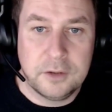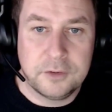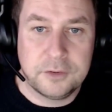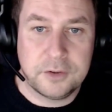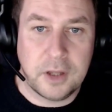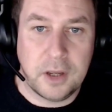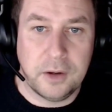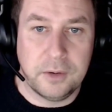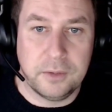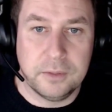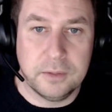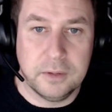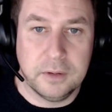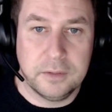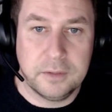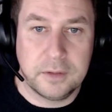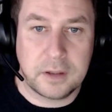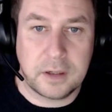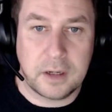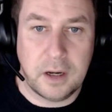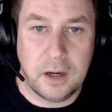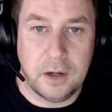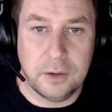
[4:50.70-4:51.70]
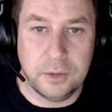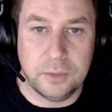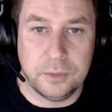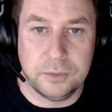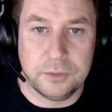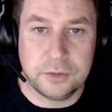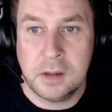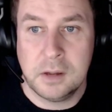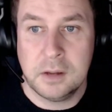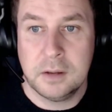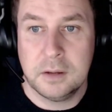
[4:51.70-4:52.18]
So the
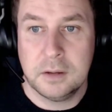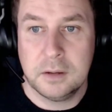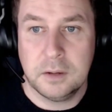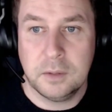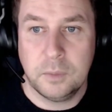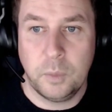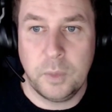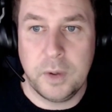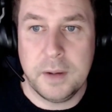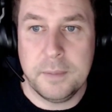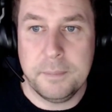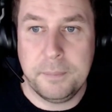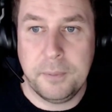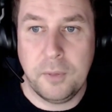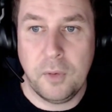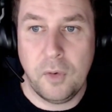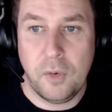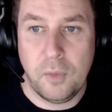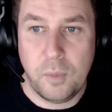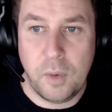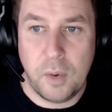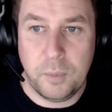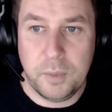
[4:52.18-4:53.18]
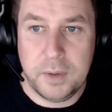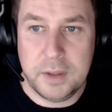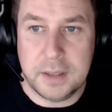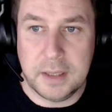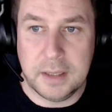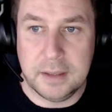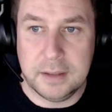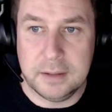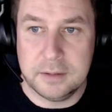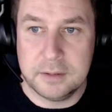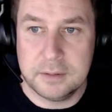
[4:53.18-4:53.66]
code. We import what we
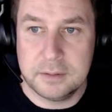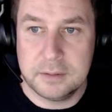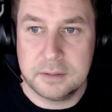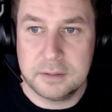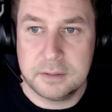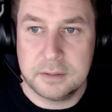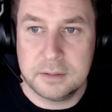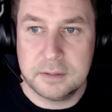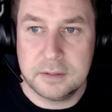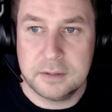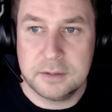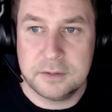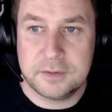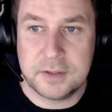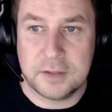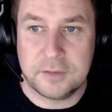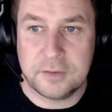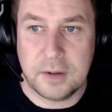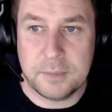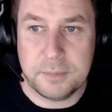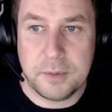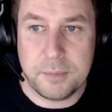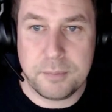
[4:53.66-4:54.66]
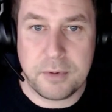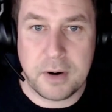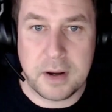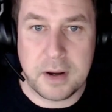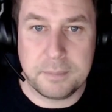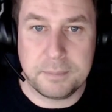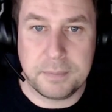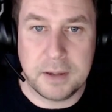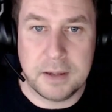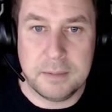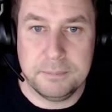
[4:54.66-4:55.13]
need, set up the
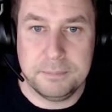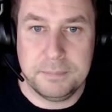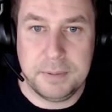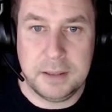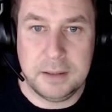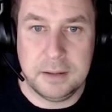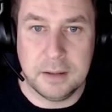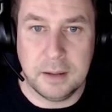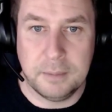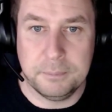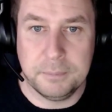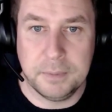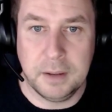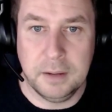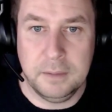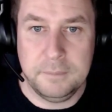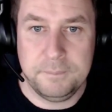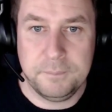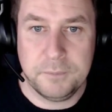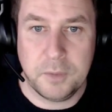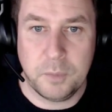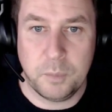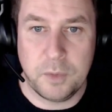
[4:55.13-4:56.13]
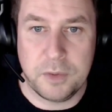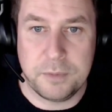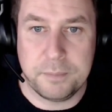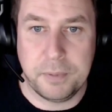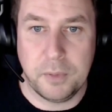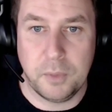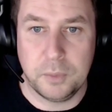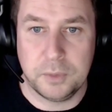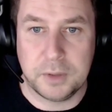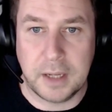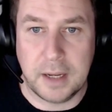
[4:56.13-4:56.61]
break beam pin number with
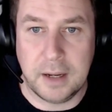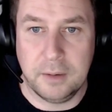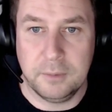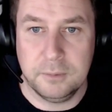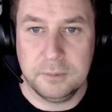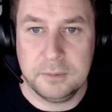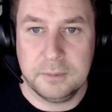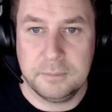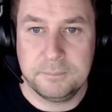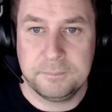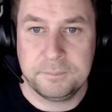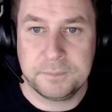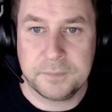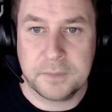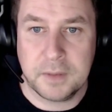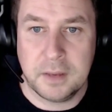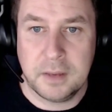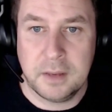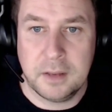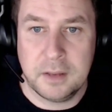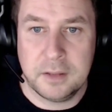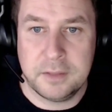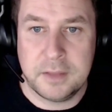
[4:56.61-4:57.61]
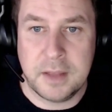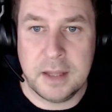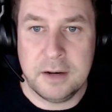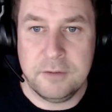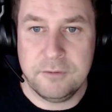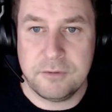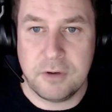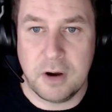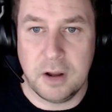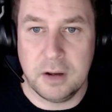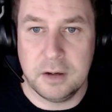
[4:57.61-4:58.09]
pull down,
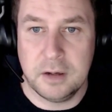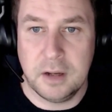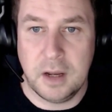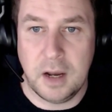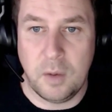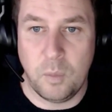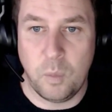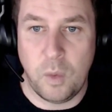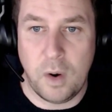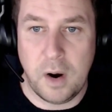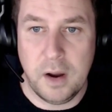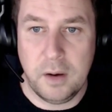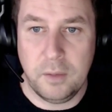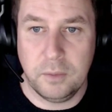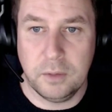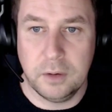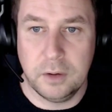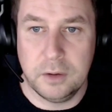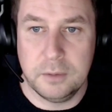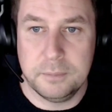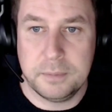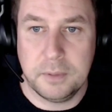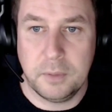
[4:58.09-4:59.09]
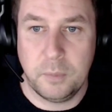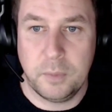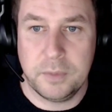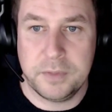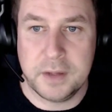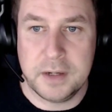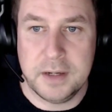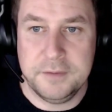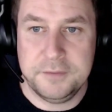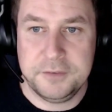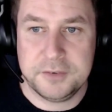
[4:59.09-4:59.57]
Then run a while loop
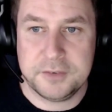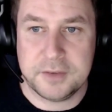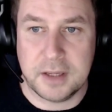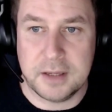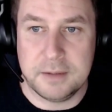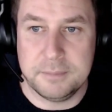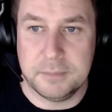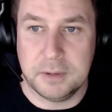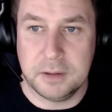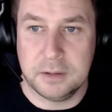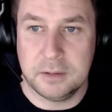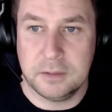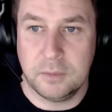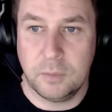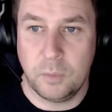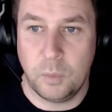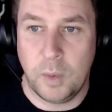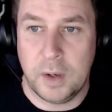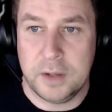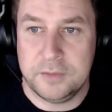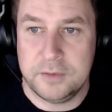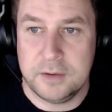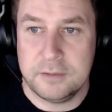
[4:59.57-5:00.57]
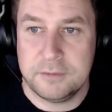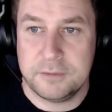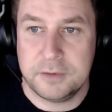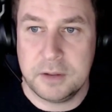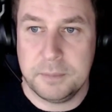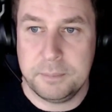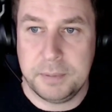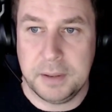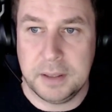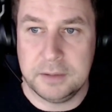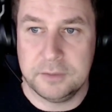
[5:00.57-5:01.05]
with an if statement, waiting for
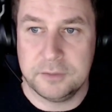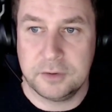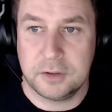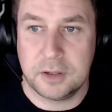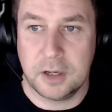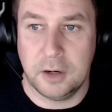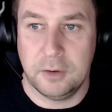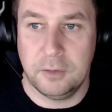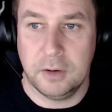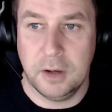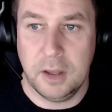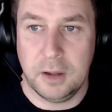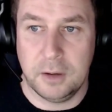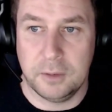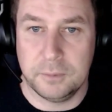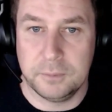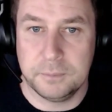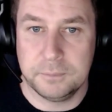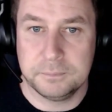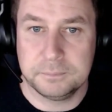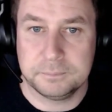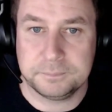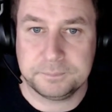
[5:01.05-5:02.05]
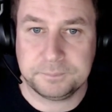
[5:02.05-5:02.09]
the pin to go low.